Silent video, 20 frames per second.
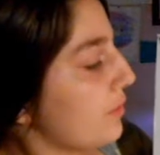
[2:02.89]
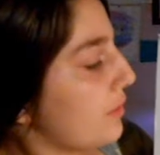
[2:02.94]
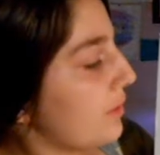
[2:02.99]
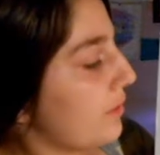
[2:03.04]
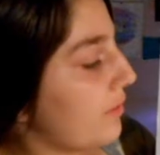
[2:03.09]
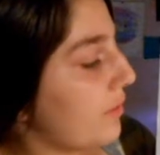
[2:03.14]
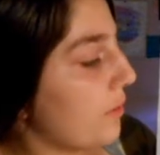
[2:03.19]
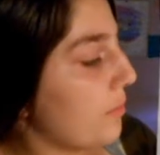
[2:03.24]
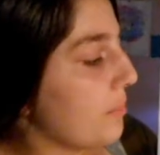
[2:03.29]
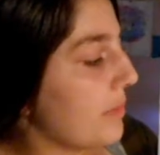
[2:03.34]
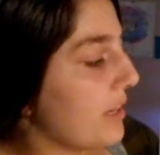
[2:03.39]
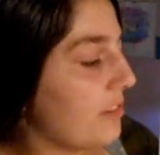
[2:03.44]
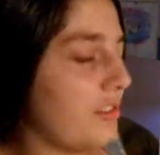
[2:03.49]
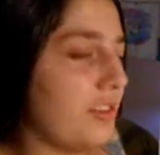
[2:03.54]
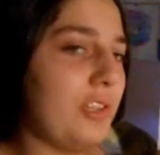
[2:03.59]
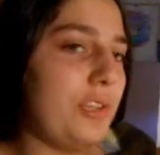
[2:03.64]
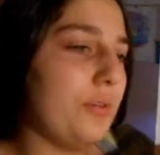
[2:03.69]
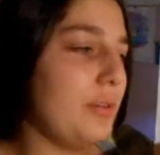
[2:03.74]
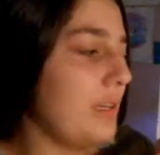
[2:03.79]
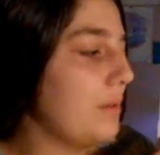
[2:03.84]
this though, make
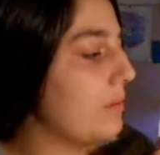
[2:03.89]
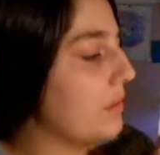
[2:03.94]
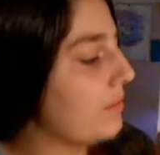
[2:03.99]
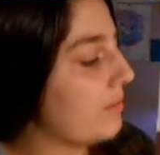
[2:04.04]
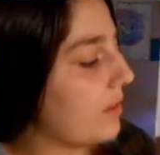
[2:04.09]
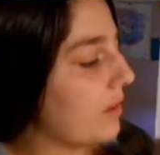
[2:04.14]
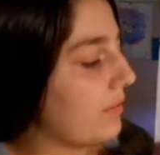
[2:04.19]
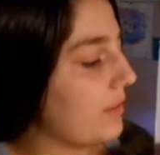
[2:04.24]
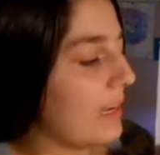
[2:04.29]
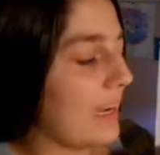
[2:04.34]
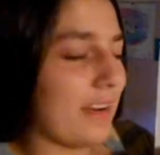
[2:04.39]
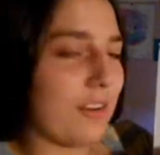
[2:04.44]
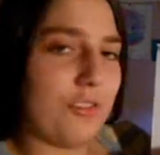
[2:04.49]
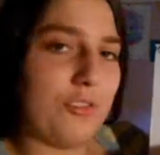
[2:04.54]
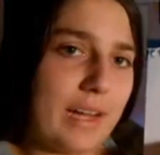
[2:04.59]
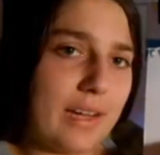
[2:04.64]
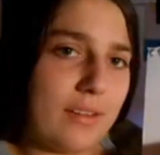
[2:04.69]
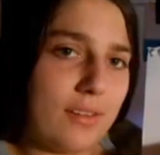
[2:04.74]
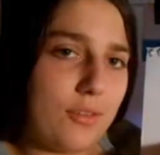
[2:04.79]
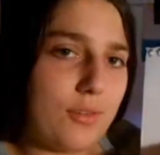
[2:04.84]
sure you get rid of all the
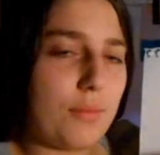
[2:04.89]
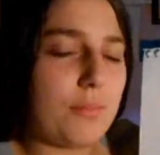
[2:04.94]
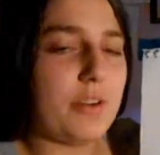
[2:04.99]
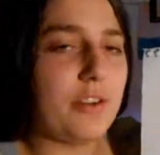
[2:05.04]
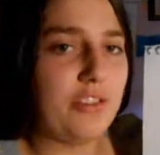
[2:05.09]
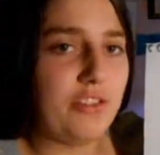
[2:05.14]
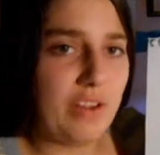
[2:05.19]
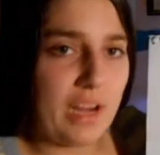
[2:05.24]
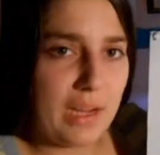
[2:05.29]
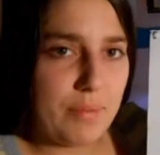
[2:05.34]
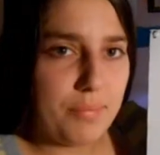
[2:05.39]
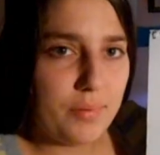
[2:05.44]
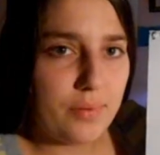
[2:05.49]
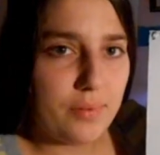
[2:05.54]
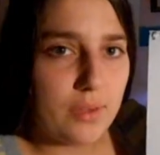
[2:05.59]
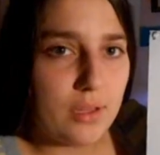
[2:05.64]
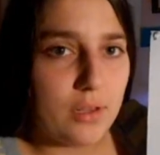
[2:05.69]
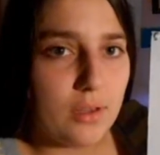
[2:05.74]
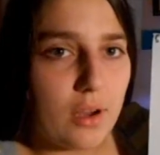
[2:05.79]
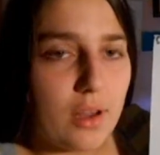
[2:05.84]
extra little lines from your
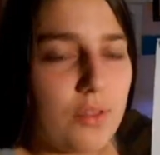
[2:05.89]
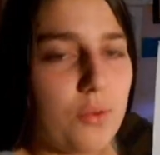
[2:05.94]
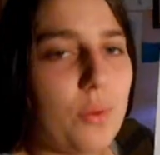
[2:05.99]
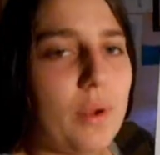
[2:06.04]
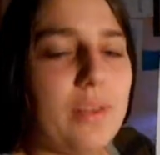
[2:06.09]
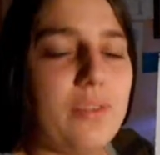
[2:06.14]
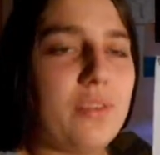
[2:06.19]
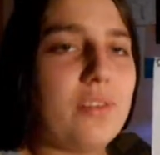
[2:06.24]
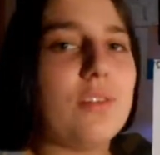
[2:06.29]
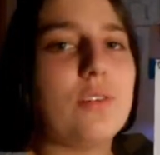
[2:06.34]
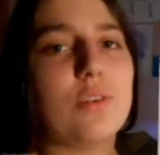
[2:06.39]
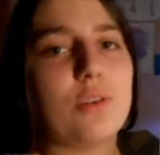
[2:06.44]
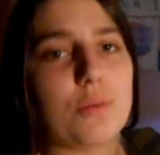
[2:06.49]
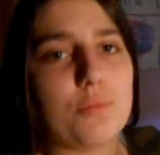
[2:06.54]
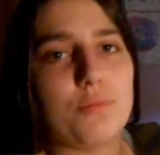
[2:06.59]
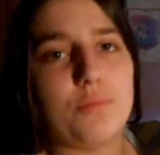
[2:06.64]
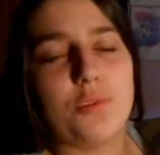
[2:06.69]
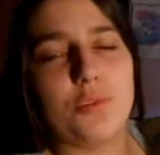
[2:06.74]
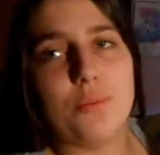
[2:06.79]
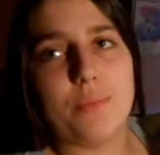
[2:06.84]
shapes,
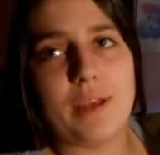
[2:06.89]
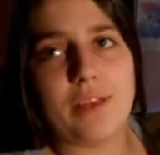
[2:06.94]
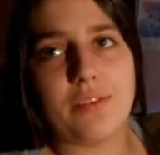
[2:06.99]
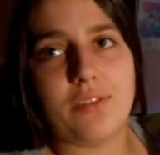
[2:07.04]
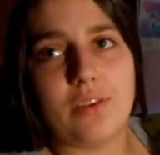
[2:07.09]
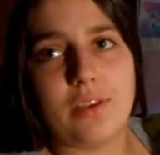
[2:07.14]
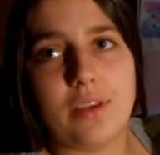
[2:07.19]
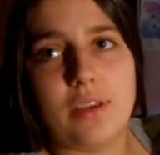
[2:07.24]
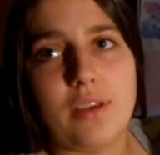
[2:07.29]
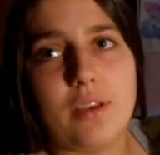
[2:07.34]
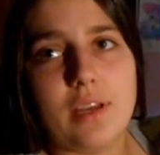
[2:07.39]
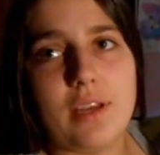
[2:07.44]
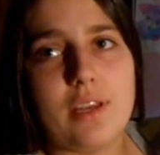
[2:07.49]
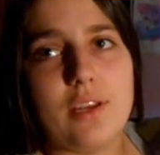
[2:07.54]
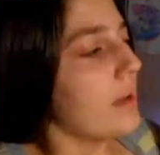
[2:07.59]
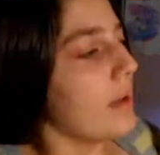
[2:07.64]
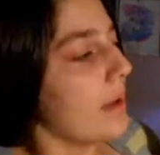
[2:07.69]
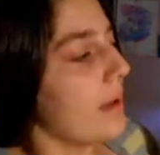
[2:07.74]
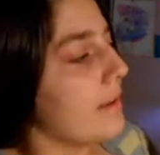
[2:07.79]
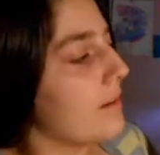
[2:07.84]
otherwise it'll look too
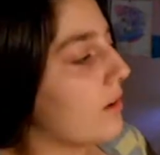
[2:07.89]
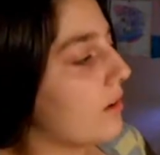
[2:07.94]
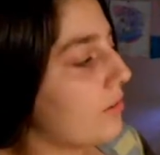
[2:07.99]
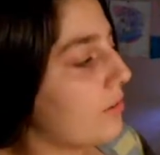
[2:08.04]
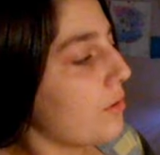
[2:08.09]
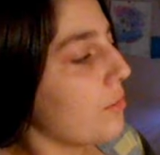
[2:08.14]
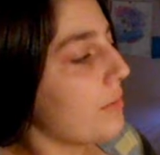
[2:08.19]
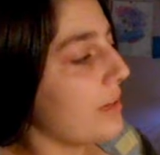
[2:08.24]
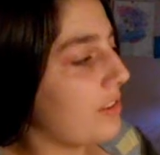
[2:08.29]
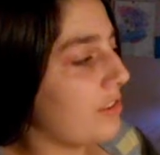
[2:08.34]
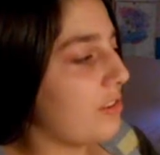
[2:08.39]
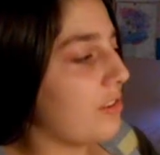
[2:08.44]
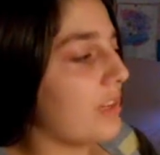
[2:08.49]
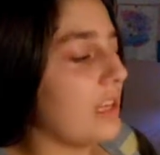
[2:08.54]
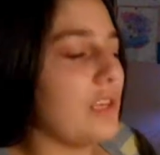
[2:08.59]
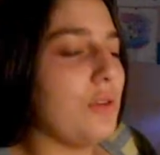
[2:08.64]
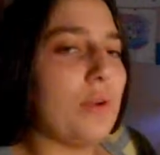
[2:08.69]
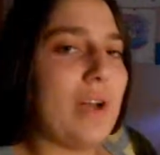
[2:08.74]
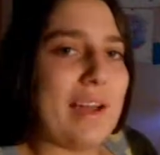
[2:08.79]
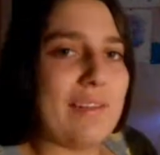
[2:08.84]
messy. And
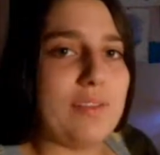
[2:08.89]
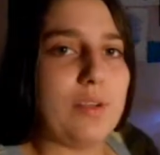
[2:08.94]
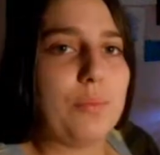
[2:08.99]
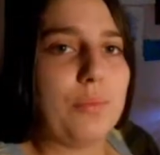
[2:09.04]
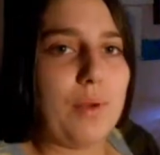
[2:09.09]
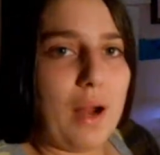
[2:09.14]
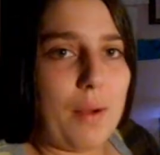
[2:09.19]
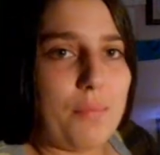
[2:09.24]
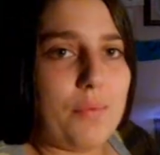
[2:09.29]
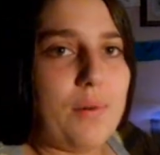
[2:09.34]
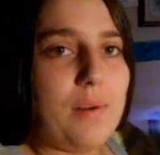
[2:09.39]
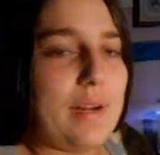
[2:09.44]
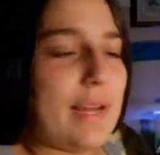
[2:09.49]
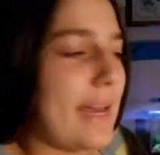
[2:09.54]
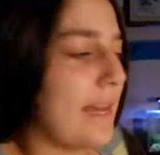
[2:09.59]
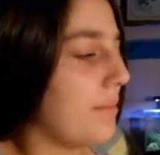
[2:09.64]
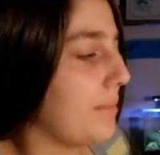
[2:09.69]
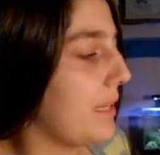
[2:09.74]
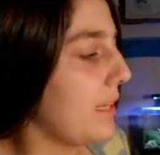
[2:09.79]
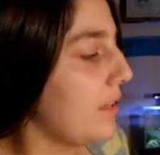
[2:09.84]
also make sure that you have your
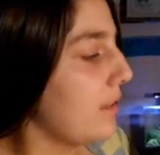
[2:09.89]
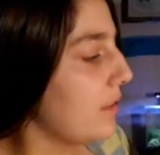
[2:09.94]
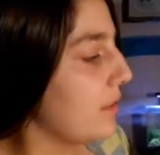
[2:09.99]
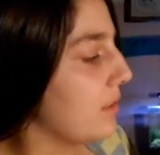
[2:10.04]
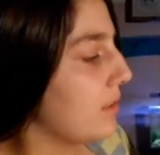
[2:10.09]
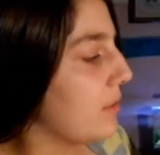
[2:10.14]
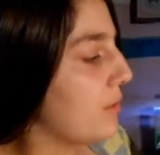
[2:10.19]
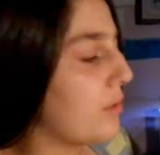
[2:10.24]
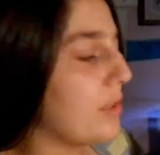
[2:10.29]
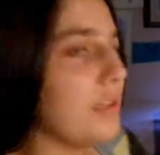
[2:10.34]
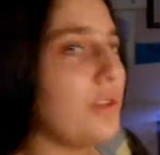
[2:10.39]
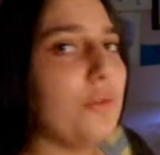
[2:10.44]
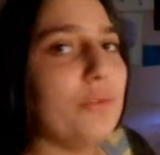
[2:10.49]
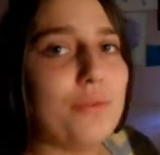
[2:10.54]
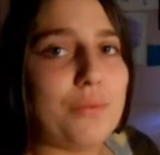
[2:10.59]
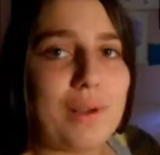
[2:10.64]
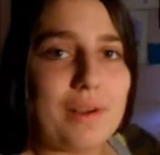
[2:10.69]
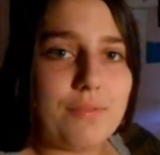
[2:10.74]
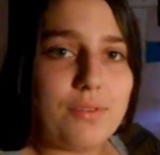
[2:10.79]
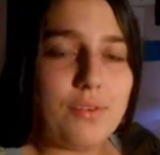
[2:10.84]
proper anatomy.
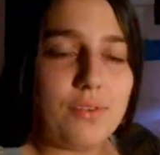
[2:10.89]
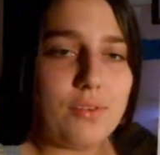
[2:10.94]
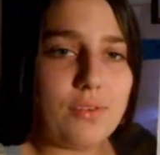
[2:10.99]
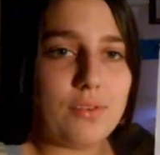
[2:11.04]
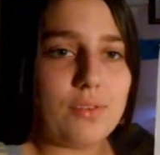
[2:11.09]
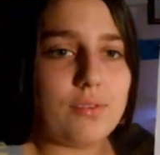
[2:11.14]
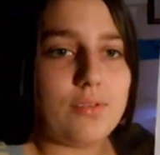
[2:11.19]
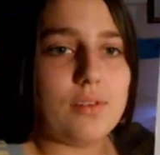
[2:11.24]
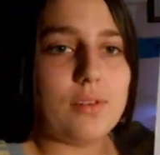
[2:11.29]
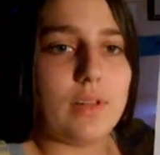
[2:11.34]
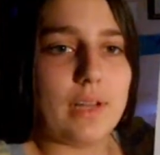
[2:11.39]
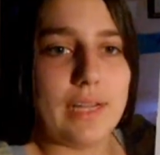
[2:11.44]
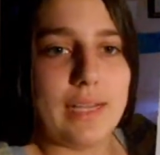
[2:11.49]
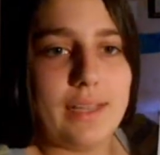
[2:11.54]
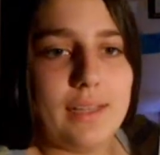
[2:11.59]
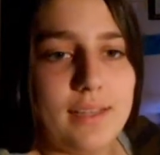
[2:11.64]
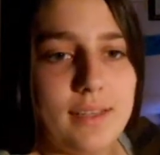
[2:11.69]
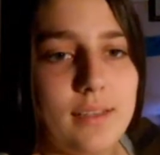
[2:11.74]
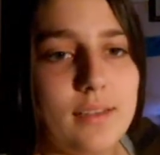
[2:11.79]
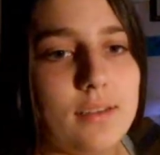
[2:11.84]
You can use references
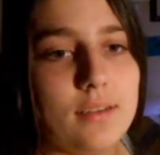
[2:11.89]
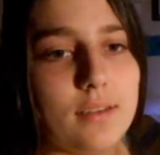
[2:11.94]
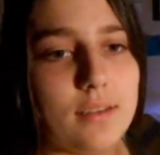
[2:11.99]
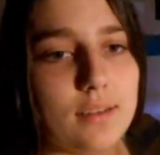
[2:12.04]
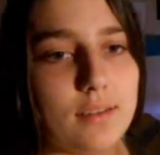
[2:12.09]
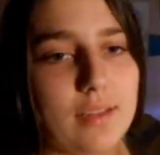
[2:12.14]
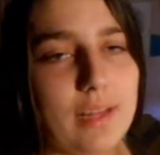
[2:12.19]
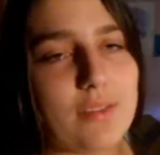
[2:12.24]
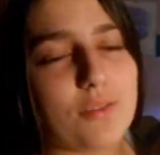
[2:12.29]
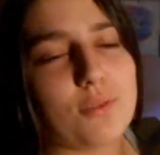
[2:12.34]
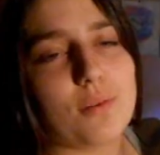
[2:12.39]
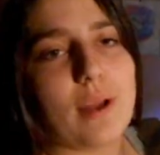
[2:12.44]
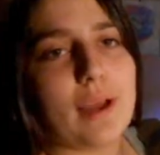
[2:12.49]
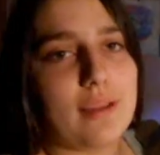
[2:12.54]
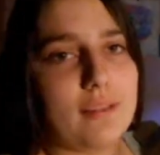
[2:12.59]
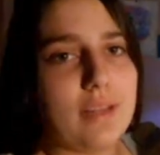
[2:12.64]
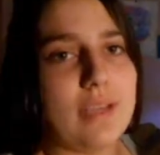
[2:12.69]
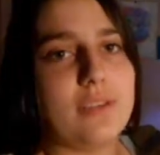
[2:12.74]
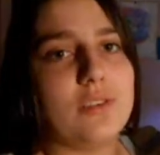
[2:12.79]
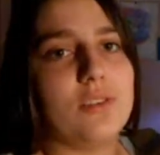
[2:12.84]
if you like.
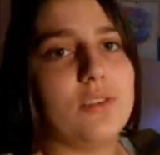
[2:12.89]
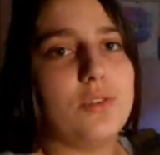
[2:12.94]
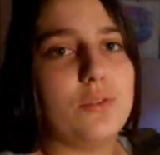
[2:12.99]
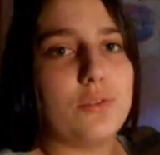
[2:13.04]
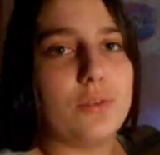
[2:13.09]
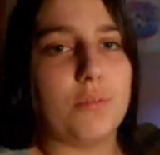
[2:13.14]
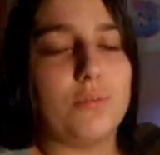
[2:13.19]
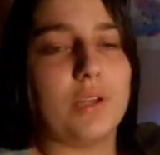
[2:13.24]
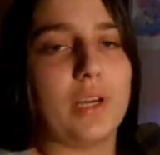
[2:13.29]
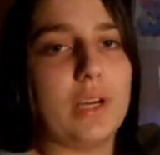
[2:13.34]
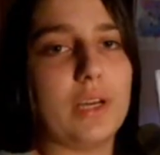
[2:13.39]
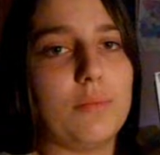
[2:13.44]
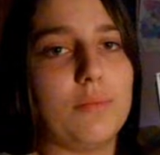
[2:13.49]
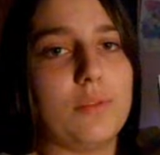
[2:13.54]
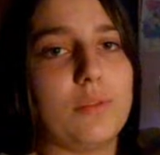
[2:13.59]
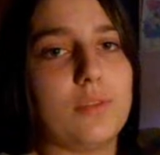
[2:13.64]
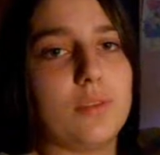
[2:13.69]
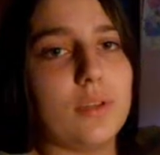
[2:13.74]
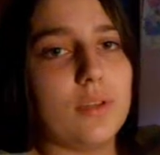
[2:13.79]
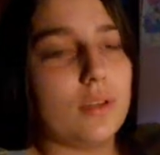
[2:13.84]
That's what I like to do
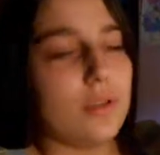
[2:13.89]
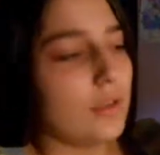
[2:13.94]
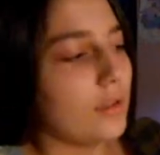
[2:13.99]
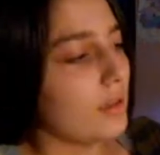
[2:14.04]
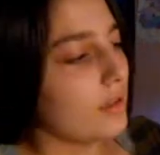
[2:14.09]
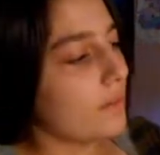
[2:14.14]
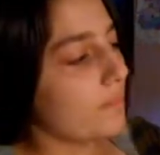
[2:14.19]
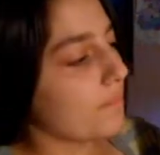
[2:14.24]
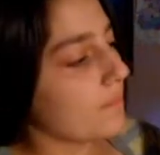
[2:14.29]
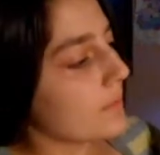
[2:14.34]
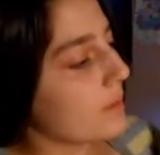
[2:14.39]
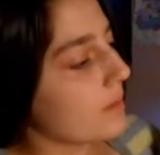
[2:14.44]
sometimes.